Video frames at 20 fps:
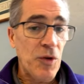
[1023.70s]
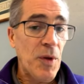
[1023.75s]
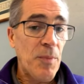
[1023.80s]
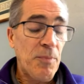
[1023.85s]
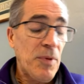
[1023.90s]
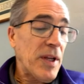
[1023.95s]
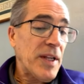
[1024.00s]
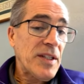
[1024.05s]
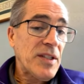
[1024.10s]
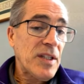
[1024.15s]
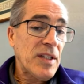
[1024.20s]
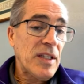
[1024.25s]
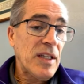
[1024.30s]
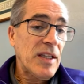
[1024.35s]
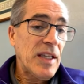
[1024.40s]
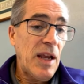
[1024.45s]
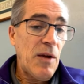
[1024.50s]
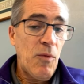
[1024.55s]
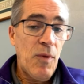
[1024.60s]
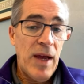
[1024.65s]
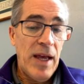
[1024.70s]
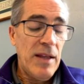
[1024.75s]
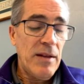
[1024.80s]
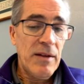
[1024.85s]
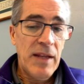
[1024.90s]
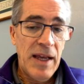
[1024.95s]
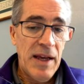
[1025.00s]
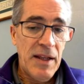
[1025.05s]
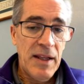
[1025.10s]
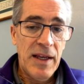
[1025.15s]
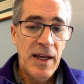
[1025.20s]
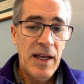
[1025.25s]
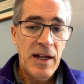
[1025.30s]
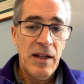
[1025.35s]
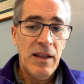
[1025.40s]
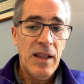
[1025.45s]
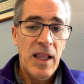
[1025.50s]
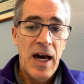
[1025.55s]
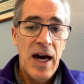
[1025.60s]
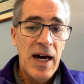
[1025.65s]
the places that they went had
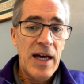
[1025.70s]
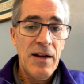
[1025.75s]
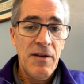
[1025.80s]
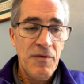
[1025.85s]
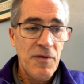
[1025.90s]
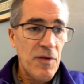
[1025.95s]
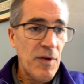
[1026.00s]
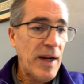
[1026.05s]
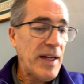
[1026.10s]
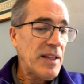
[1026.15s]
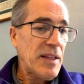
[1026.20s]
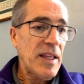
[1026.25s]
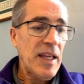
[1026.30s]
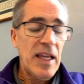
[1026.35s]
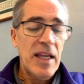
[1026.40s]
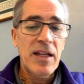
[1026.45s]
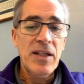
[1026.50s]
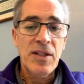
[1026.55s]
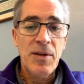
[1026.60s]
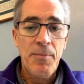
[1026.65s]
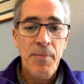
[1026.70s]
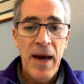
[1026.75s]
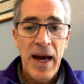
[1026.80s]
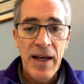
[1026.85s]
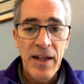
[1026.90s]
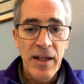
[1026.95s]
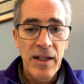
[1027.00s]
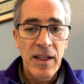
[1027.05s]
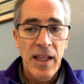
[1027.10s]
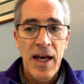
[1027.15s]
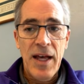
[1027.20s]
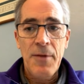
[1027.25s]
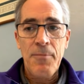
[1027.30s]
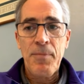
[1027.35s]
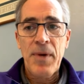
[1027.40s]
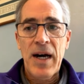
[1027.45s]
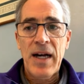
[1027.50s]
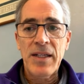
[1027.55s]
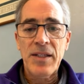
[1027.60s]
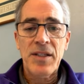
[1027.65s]
a lot of great things about it, a lot
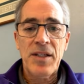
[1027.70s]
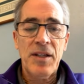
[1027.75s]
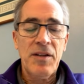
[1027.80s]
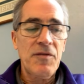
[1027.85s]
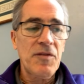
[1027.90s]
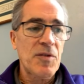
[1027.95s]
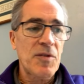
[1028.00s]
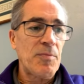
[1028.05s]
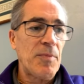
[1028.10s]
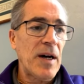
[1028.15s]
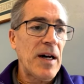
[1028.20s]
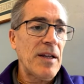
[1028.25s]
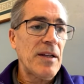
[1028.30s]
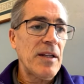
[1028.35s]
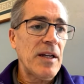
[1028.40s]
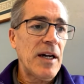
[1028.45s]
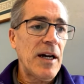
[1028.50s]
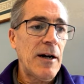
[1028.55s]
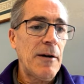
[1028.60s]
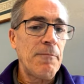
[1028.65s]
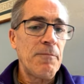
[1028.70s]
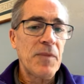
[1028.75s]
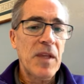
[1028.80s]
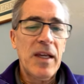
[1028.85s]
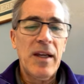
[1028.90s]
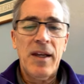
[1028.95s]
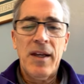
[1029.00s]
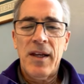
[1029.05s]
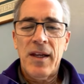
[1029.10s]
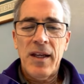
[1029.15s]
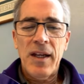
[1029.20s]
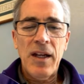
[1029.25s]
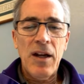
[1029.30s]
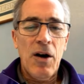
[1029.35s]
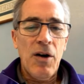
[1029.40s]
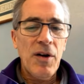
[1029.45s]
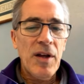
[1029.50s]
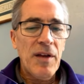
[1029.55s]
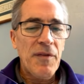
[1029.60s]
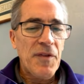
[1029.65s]
of positives, but you
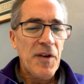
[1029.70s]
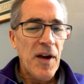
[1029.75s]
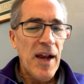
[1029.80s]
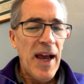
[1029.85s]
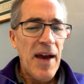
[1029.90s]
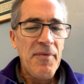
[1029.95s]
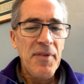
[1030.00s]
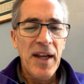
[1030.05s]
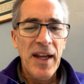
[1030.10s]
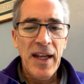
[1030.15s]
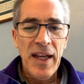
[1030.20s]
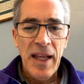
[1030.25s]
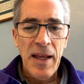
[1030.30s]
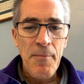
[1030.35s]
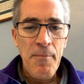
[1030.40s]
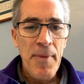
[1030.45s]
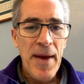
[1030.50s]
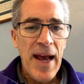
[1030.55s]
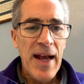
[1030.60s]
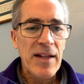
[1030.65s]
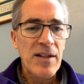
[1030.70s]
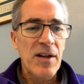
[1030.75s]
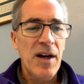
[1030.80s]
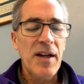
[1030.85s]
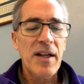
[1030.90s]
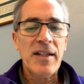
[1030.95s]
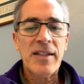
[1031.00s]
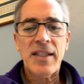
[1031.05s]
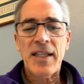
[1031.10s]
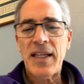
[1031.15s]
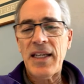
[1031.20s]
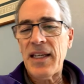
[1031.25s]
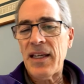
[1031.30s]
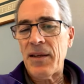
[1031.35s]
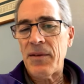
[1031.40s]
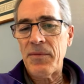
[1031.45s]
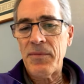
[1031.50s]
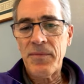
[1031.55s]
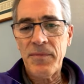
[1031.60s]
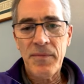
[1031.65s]
know, if you're having an impact on a
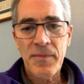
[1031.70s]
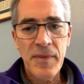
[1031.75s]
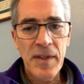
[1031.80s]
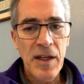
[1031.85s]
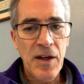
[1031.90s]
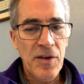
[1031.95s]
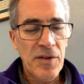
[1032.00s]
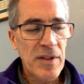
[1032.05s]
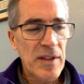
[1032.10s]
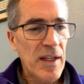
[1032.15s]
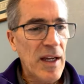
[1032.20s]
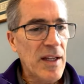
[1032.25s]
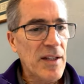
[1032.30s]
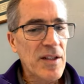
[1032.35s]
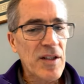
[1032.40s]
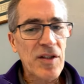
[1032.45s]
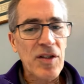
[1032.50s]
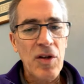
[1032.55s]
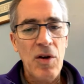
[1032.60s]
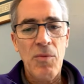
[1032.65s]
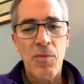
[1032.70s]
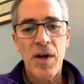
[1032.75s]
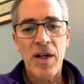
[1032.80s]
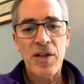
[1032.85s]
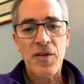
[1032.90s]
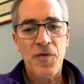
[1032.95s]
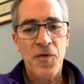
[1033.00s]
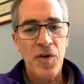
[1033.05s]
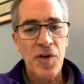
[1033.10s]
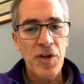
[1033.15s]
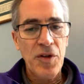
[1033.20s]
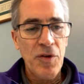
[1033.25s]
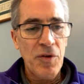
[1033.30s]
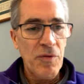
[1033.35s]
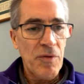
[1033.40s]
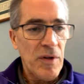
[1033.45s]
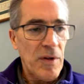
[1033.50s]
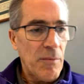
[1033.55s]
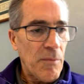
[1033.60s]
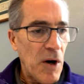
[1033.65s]
team, you know, it does so much for
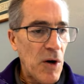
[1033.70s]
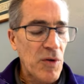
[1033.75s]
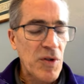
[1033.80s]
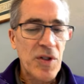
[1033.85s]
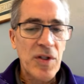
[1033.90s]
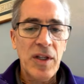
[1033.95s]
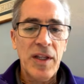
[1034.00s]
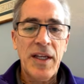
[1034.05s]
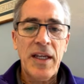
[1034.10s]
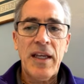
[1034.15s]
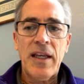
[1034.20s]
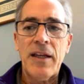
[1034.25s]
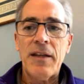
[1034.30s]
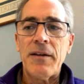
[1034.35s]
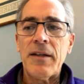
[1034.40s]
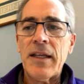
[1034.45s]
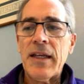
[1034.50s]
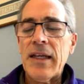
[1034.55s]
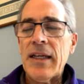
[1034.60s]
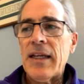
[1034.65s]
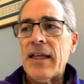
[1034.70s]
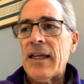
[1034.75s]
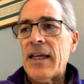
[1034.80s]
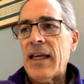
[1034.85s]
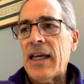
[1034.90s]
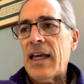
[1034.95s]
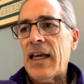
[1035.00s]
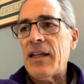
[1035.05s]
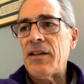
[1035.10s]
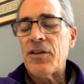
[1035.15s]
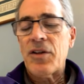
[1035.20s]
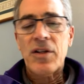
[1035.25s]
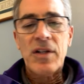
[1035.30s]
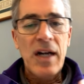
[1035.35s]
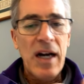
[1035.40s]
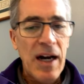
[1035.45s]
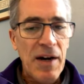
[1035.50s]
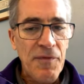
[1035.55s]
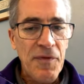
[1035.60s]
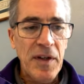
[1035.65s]
you emotionally and your
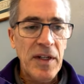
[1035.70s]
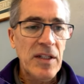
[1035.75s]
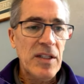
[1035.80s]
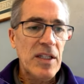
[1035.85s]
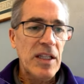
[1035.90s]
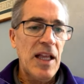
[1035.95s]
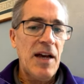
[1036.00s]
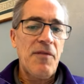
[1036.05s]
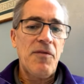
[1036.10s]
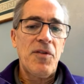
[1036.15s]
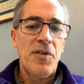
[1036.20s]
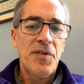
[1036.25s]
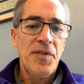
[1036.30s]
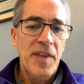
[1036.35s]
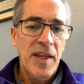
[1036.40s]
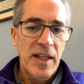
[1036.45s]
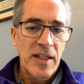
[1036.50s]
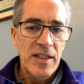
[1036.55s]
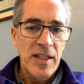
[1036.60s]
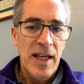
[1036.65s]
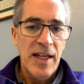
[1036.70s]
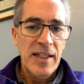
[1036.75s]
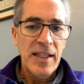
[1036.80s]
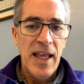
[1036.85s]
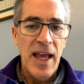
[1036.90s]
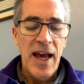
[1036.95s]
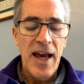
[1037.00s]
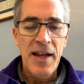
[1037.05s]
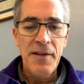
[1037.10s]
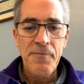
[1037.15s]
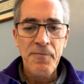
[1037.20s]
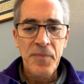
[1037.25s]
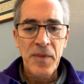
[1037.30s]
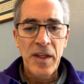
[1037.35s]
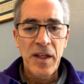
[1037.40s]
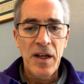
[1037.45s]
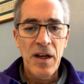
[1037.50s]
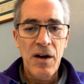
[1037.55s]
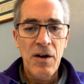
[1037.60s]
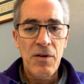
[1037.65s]
confidence level and things like that,
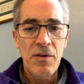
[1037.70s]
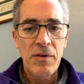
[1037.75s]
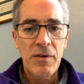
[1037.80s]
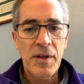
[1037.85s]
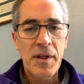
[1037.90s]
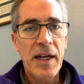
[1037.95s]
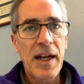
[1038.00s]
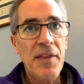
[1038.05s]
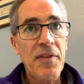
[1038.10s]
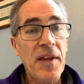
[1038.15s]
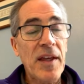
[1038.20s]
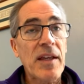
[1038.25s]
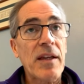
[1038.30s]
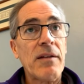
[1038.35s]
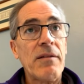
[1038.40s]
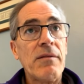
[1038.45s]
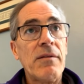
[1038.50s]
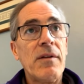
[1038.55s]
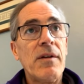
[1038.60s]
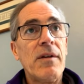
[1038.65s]
you know. And I think it